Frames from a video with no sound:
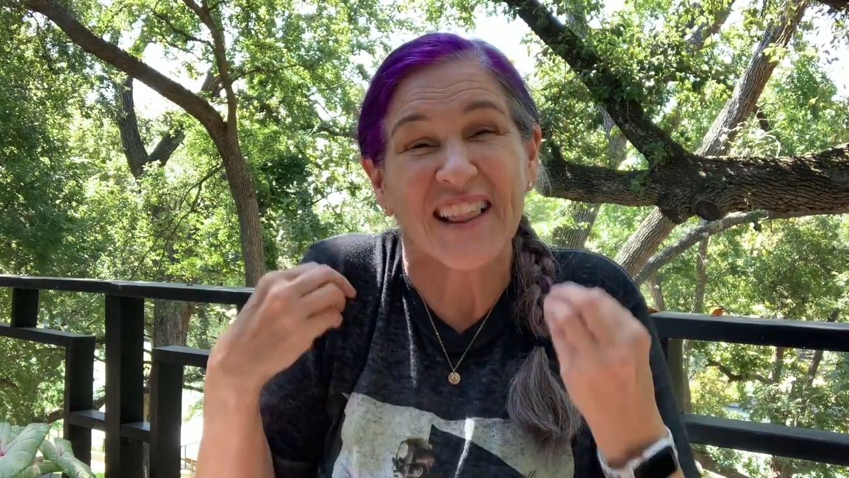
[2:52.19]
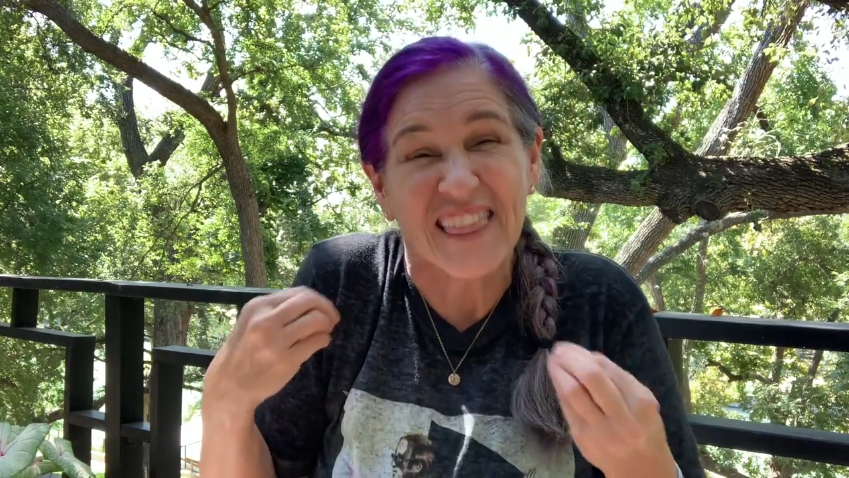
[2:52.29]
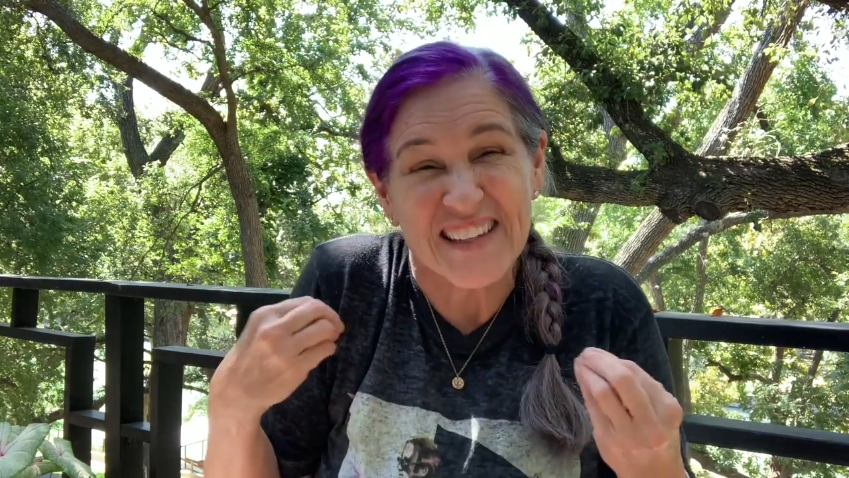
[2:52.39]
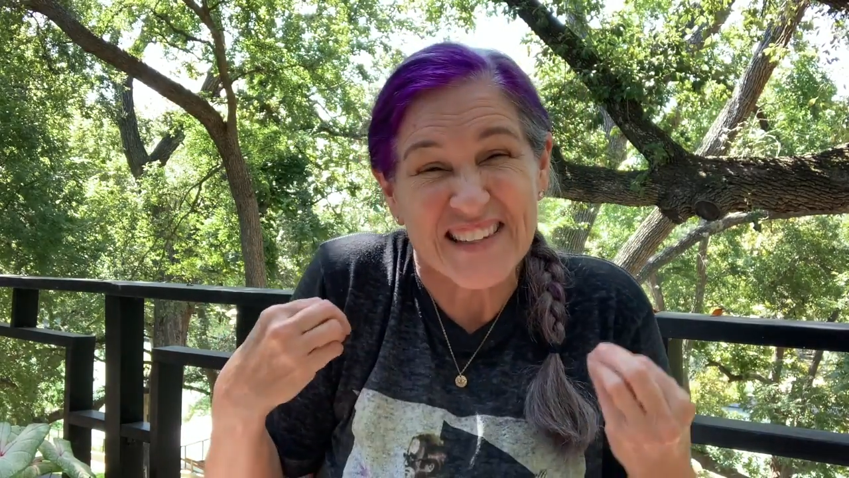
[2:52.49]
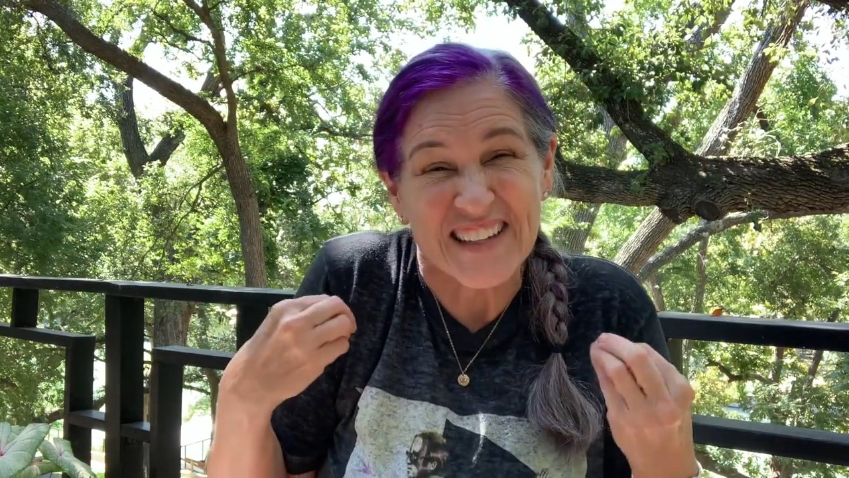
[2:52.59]

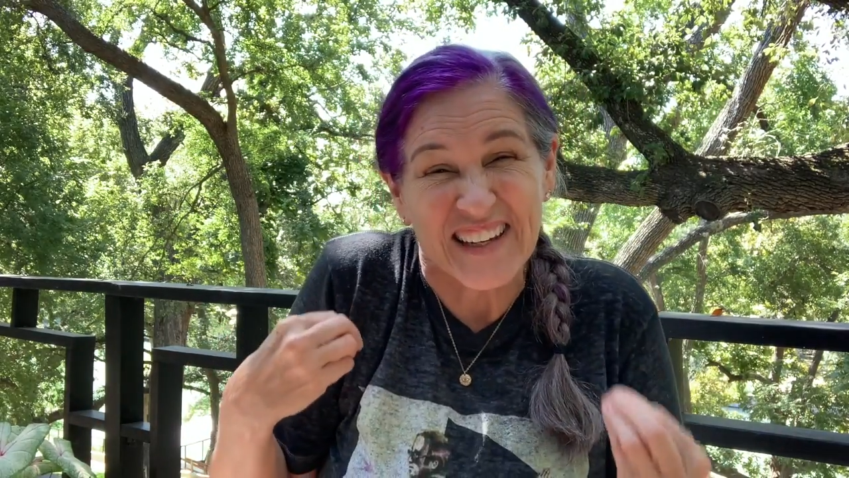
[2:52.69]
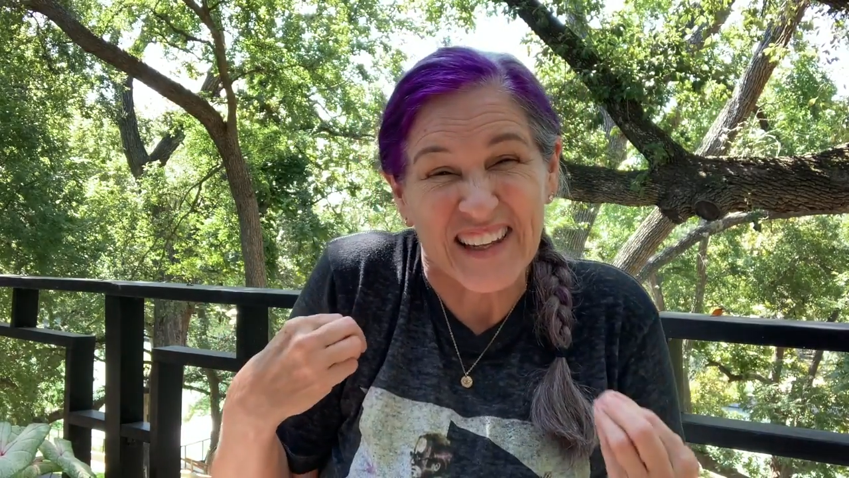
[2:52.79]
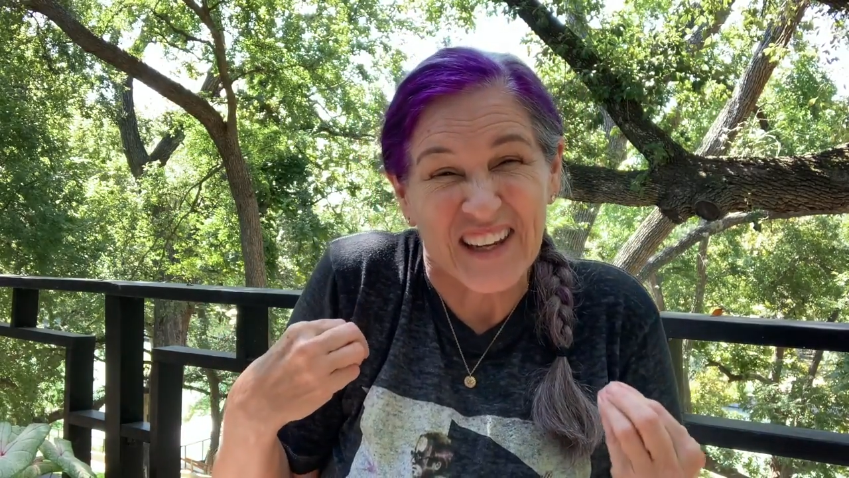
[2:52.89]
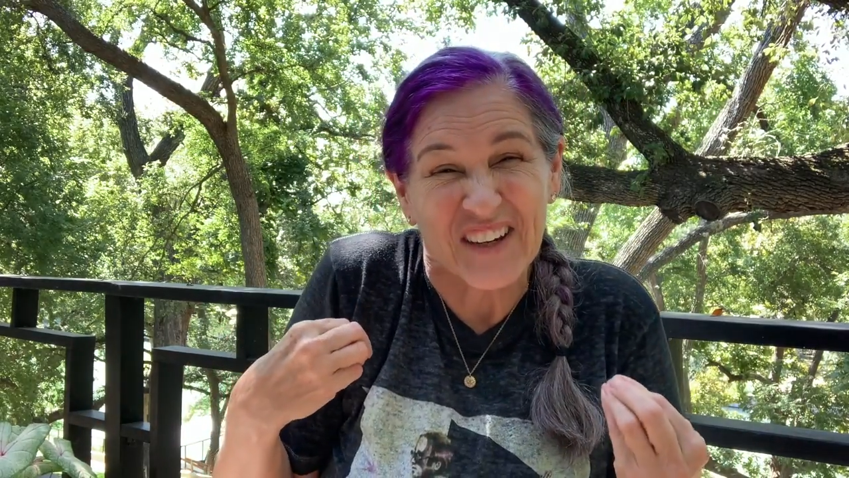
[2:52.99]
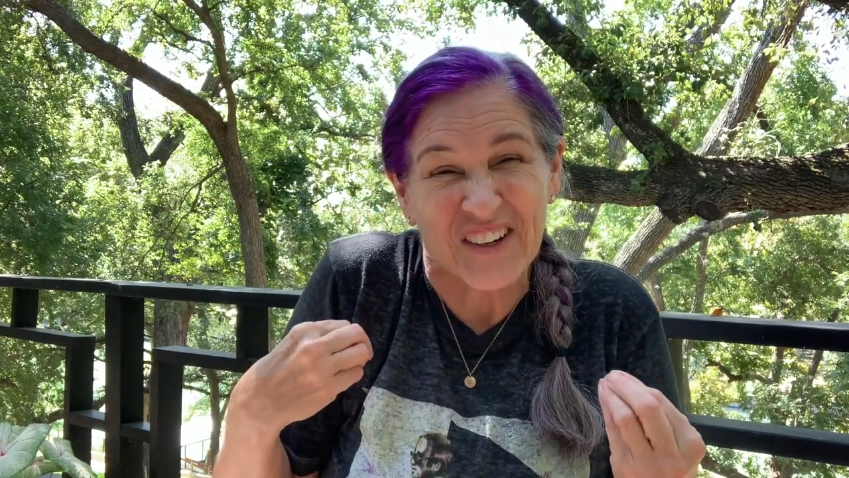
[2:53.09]
listen and
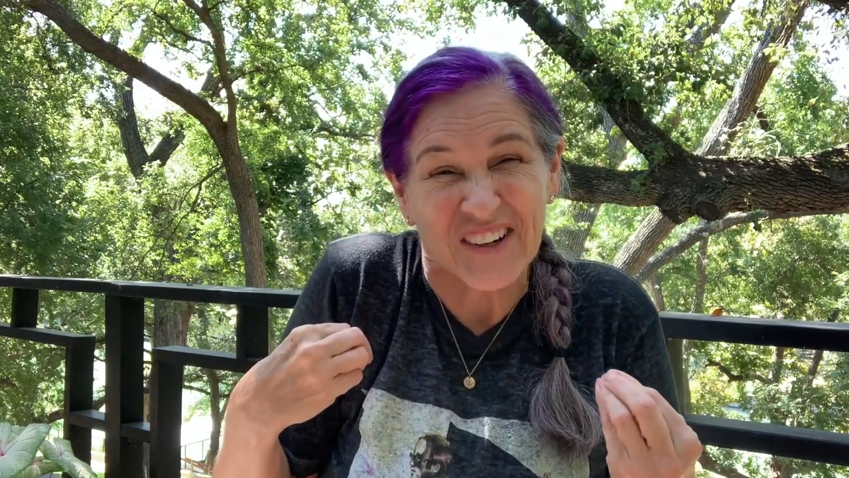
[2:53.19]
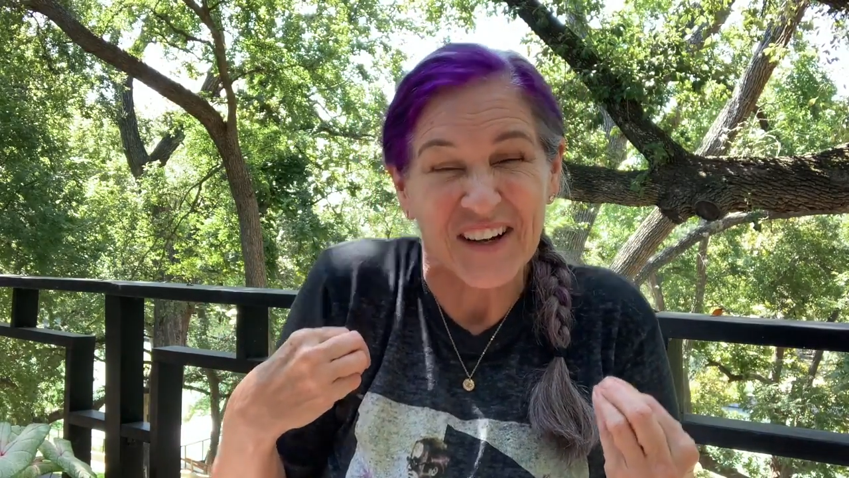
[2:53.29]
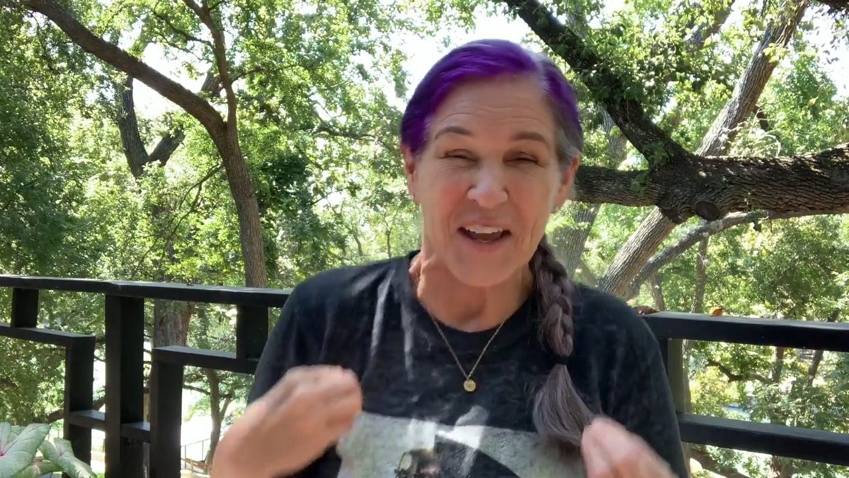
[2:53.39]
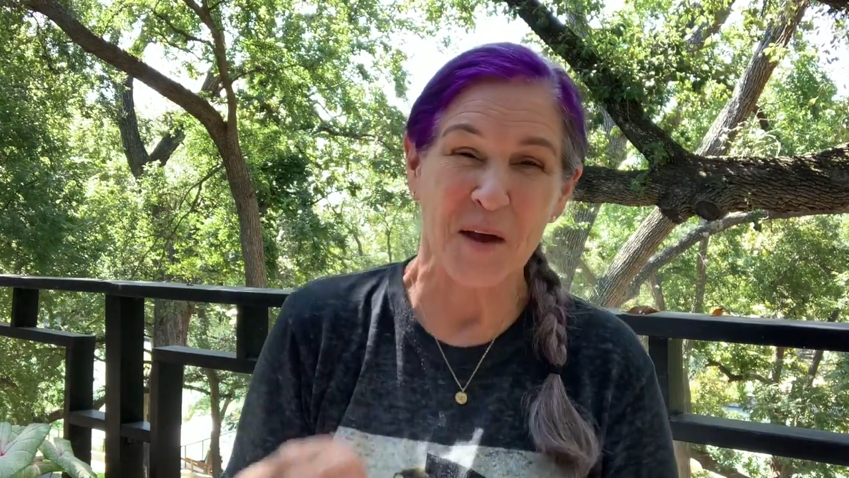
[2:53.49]
hear